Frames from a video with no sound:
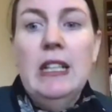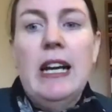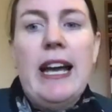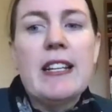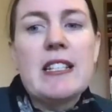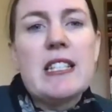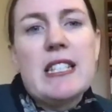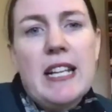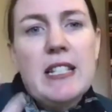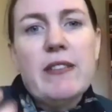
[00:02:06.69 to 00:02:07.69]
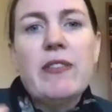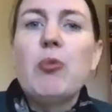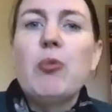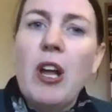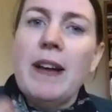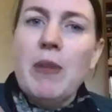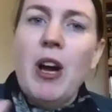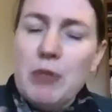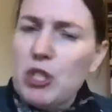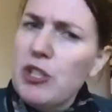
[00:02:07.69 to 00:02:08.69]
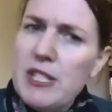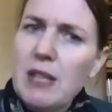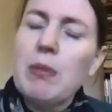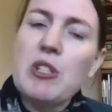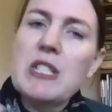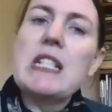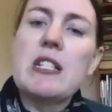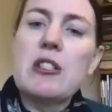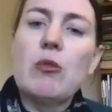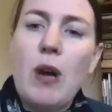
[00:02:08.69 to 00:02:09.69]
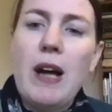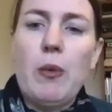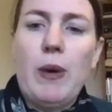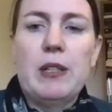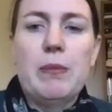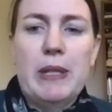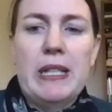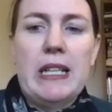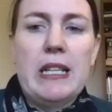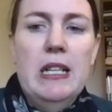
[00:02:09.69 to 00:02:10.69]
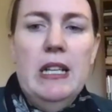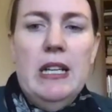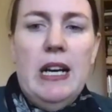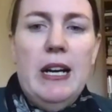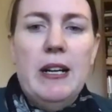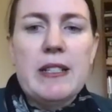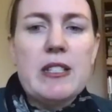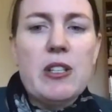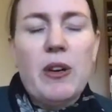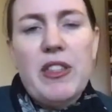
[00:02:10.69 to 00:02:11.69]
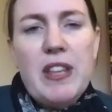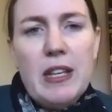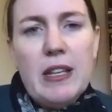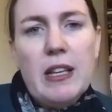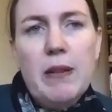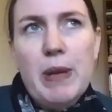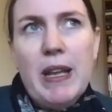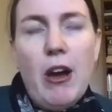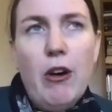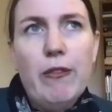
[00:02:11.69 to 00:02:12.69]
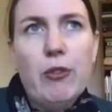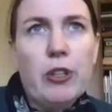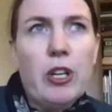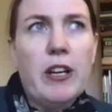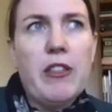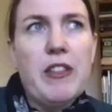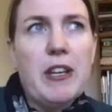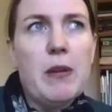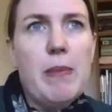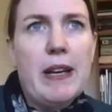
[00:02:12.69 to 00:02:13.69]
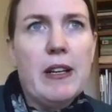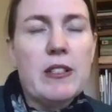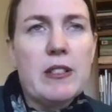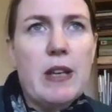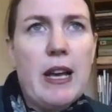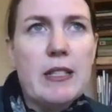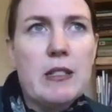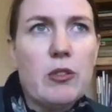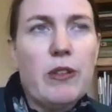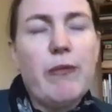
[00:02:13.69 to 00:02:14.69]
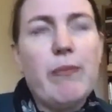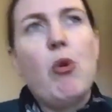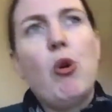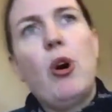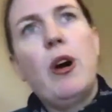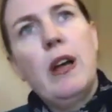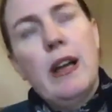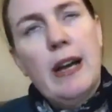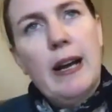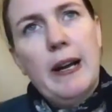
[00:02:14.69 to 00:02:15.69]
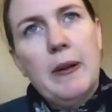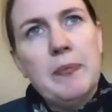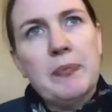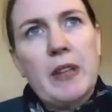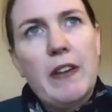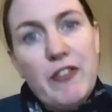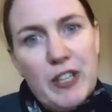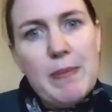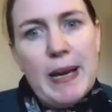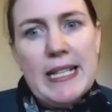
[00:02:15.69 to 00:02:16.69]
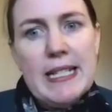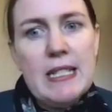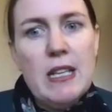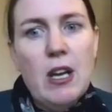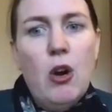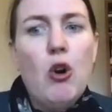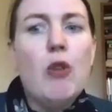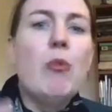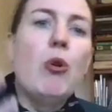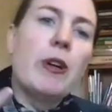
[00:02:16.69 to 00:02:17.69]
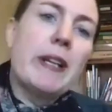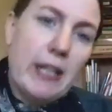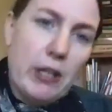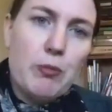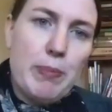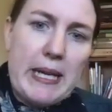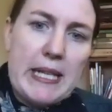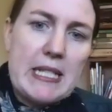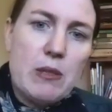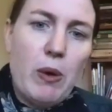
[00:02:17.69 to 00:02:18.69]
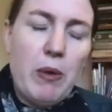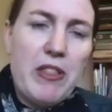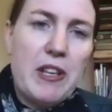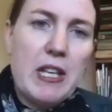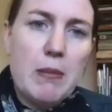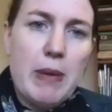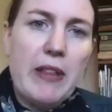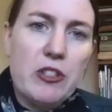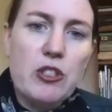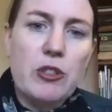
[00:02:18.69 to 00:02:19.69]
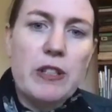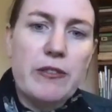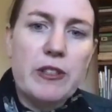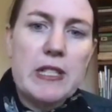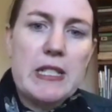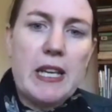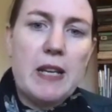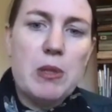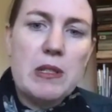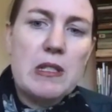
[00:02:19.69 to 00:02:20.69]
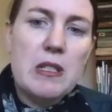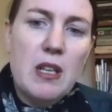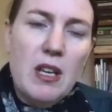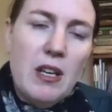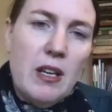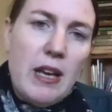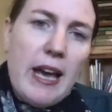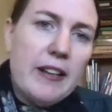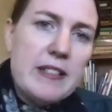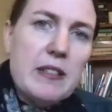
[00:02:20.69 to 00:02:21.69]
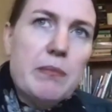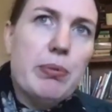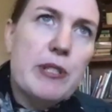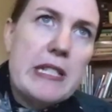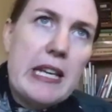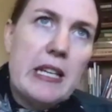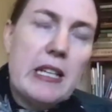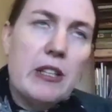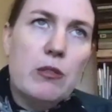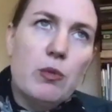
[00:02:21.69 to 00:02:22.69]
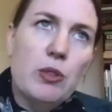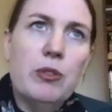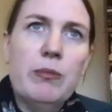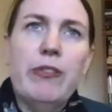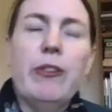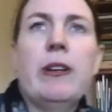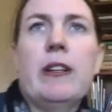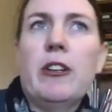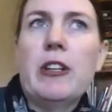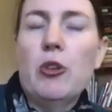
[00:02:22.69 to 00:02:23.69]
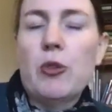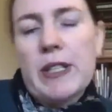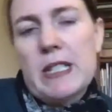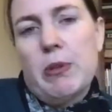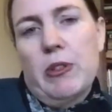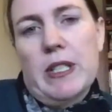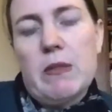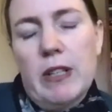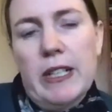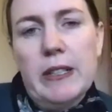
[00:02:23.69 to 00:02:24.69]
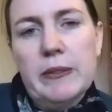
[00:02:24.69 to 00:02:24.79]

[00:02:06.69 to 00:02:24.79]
And it's a sense of, well, I'm choosing because this is the right way to be. So I think it can be helpful to kind of think about it as sort of more a fear base or more a guilt base when we're thinking about the two different schemas. How does it present in the room, in your experience, Rita?